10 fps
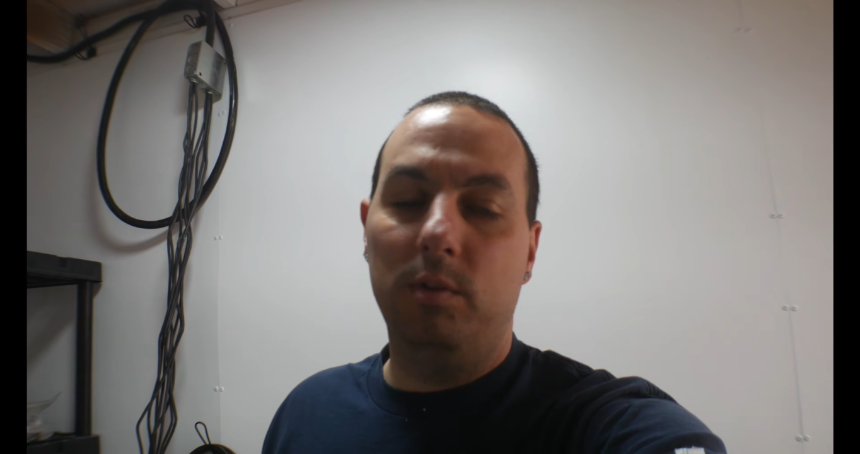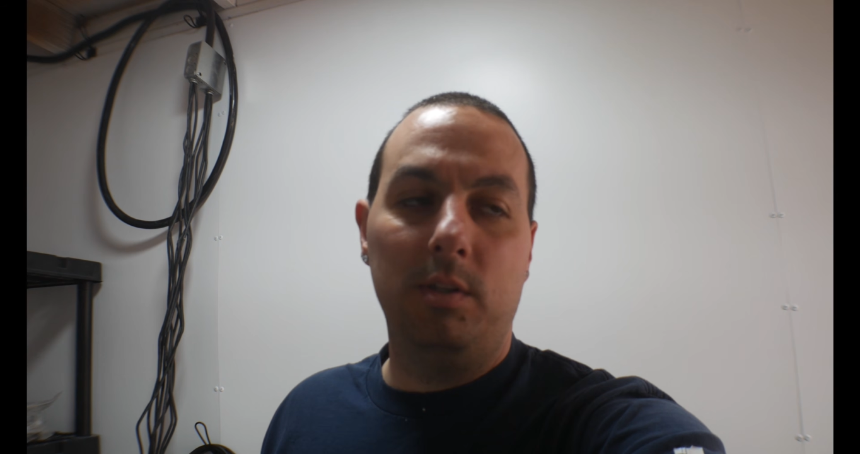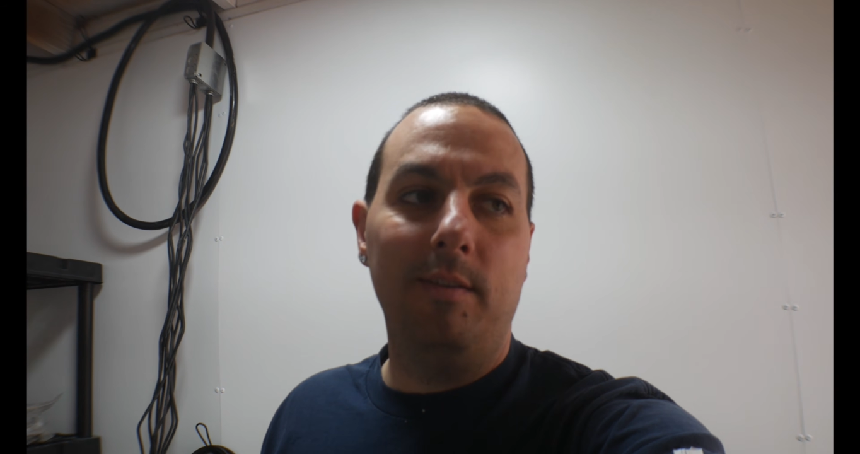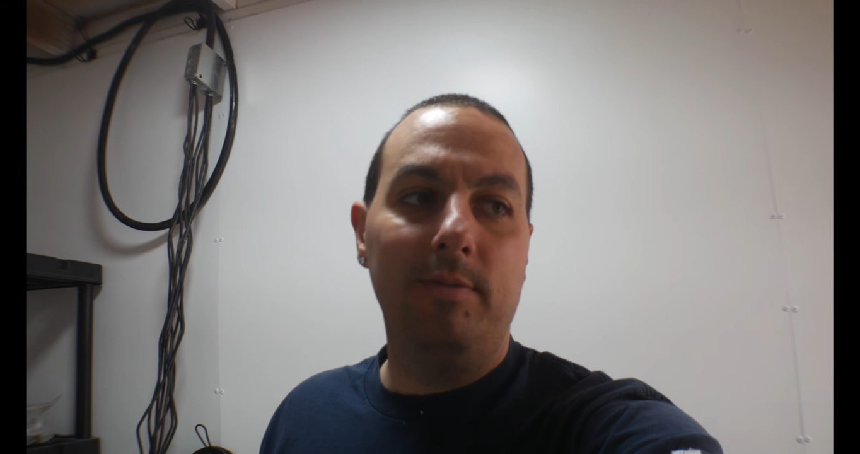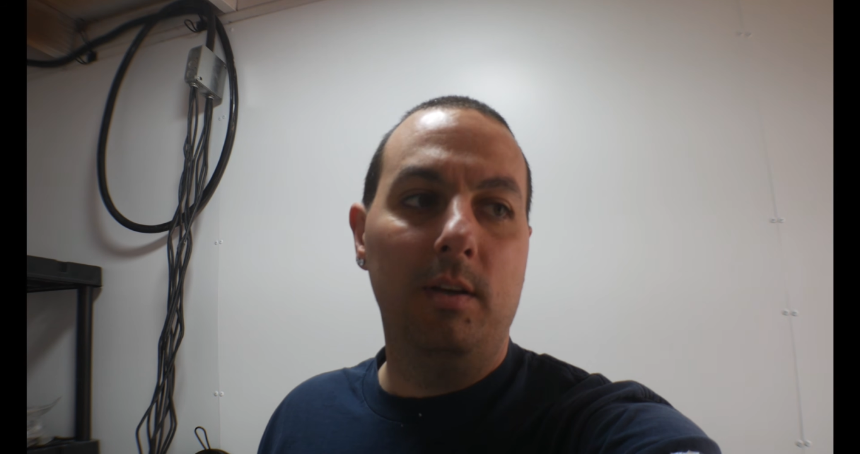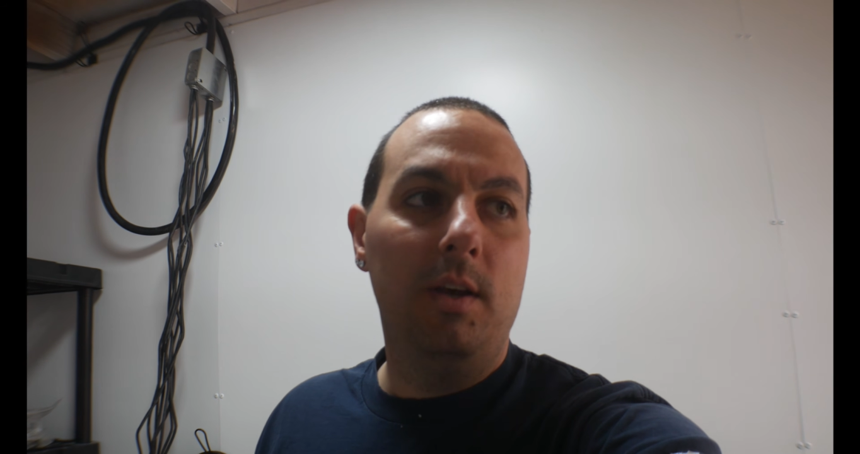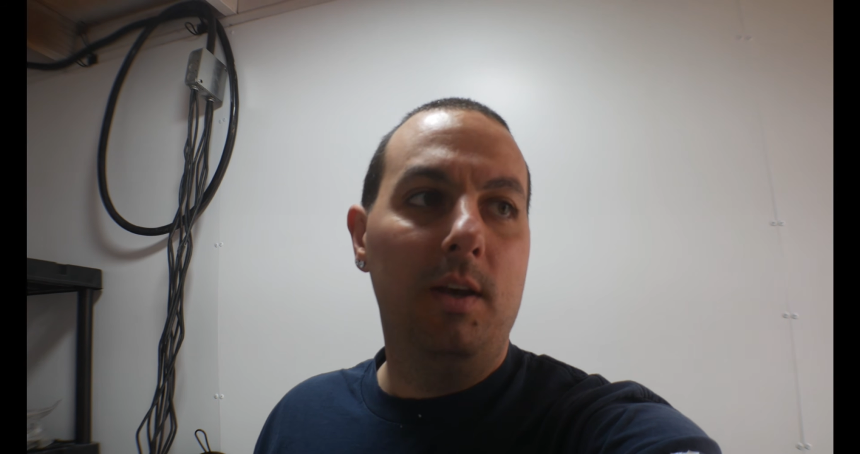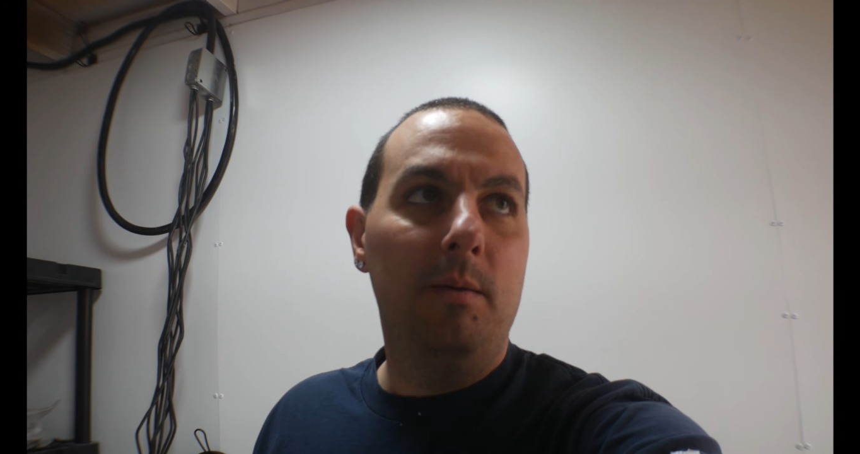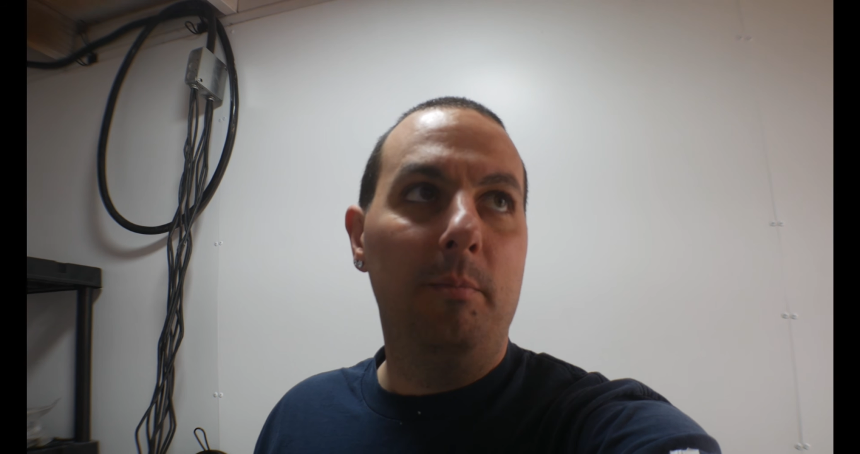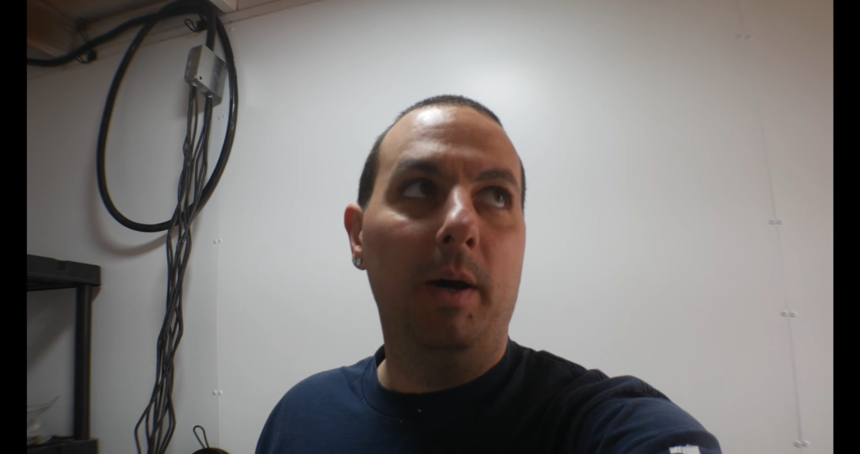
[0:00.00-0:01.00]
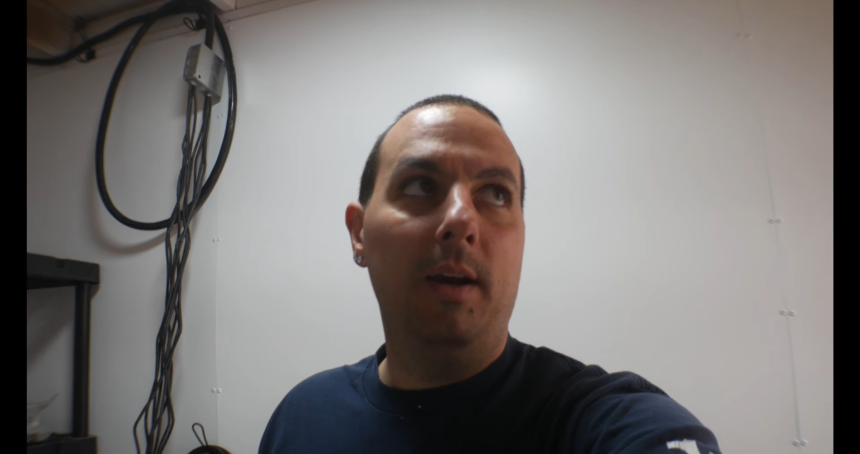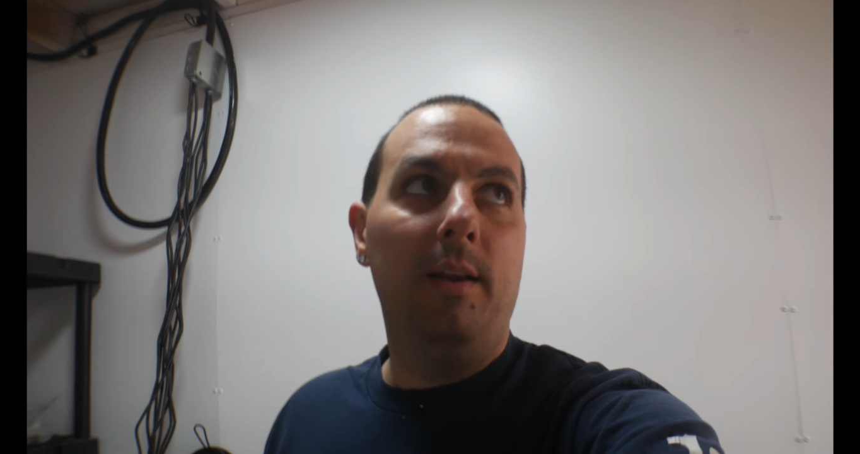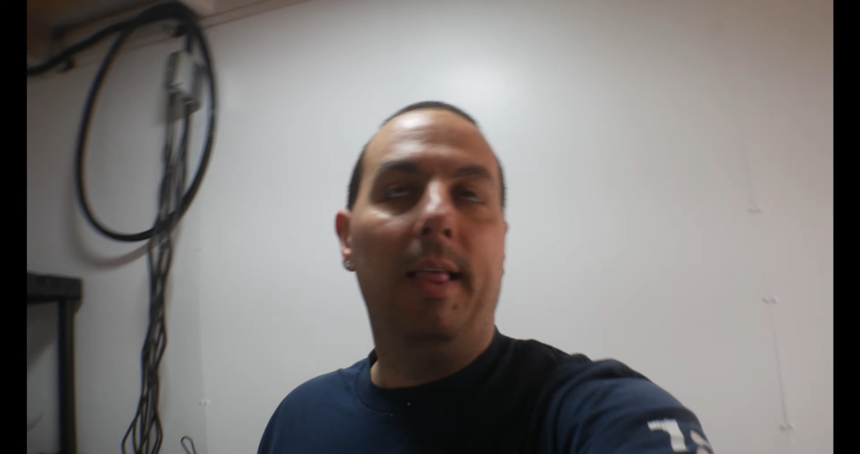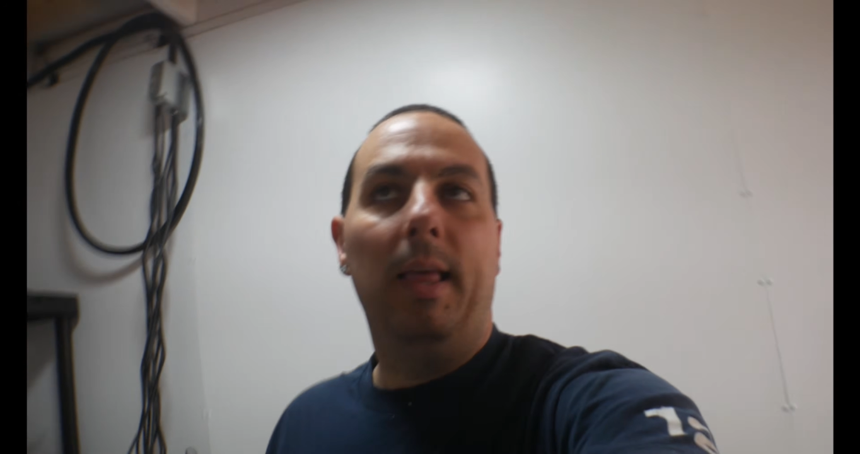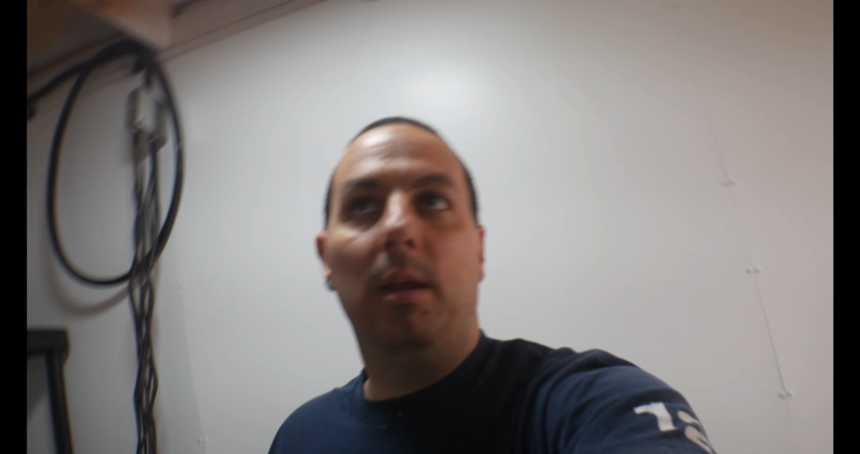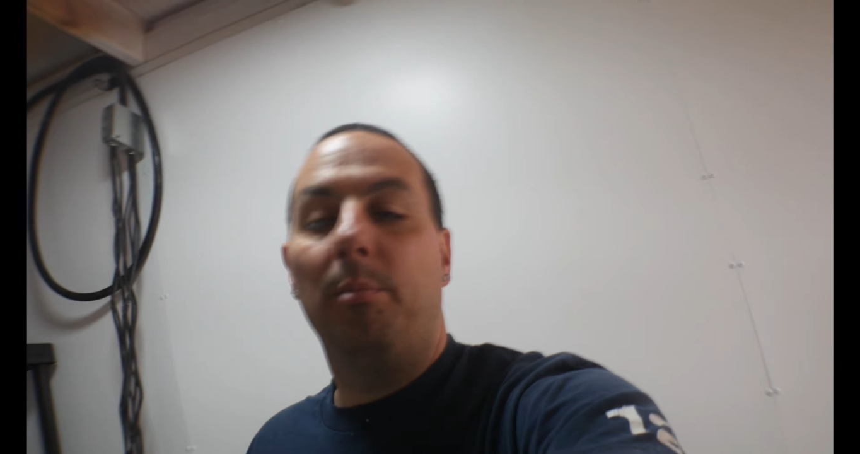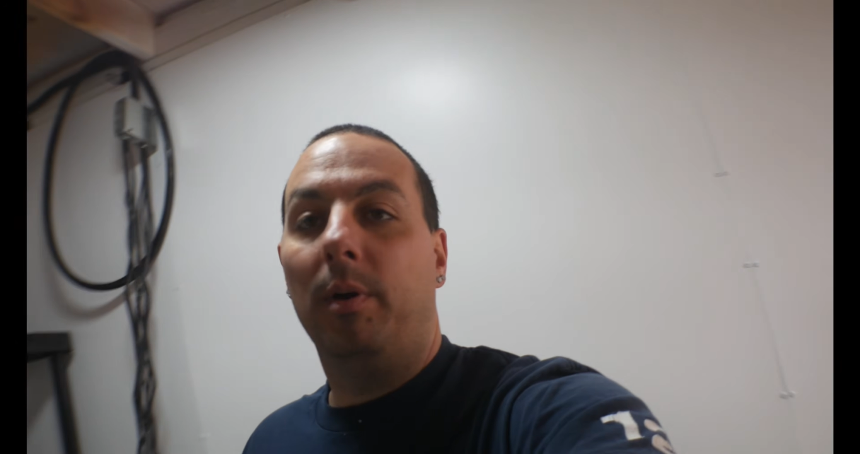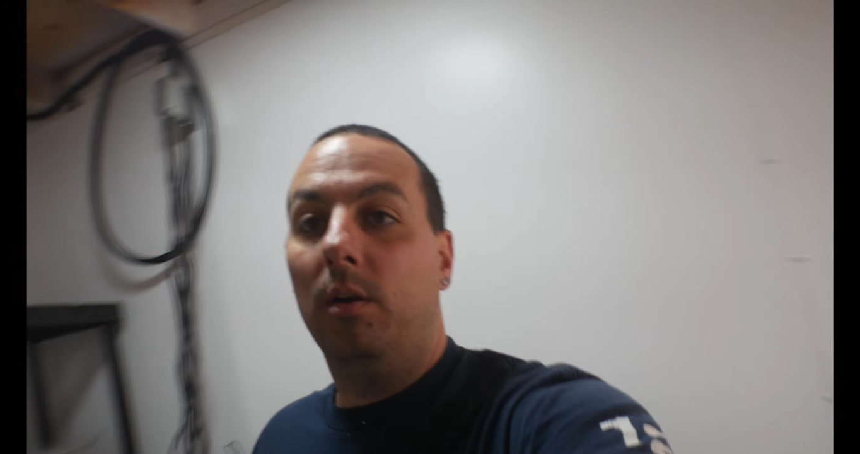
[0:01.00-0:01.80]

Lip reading: stuff. But it's pretty